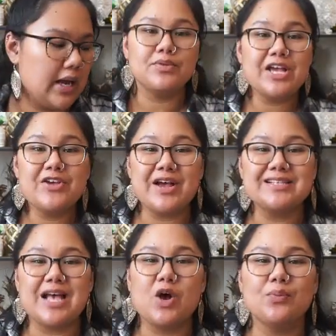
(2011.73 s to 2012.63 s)
But yeah, you
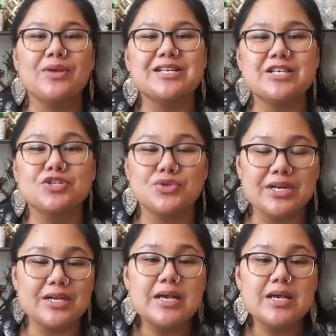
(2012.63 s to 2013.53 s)
guys, I hope you guys
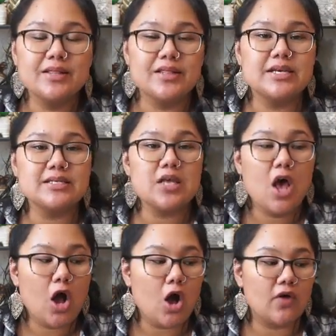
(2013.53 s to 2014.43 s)
enjoyed this
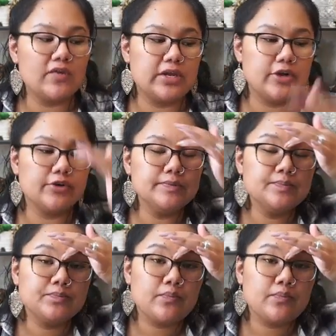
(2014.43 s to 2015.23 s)
haul video.